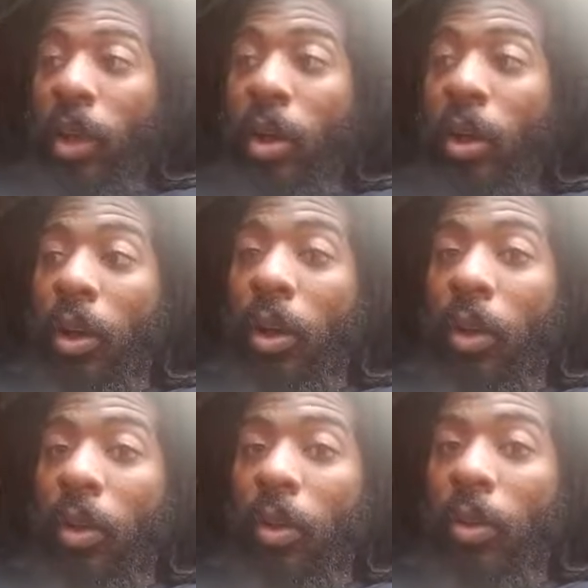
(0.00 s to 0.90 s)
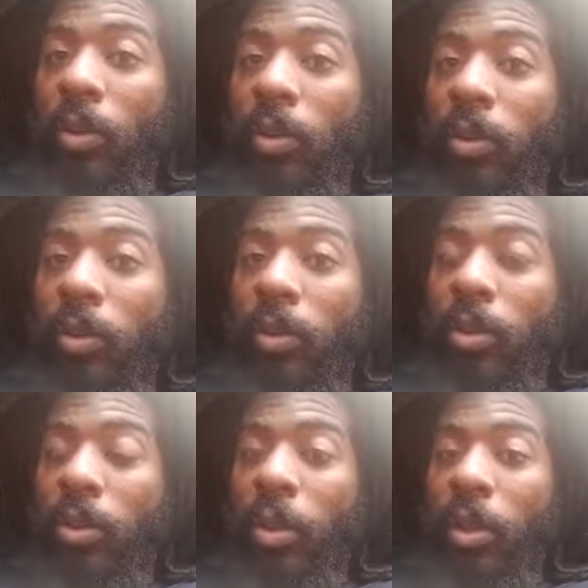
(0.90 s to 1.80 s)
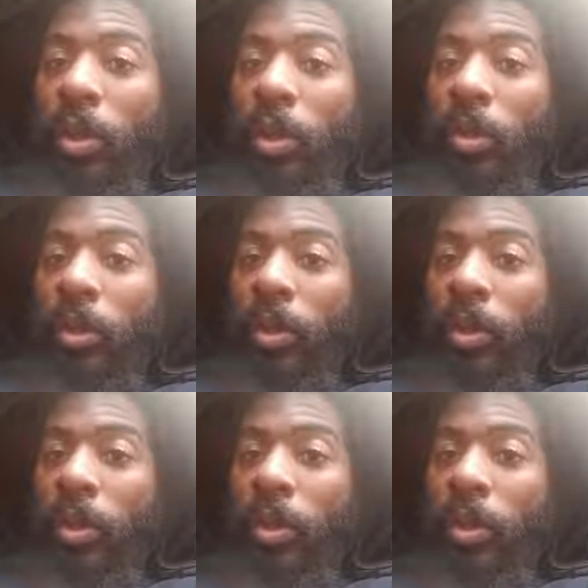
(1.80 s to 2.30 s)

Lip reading: oh, someone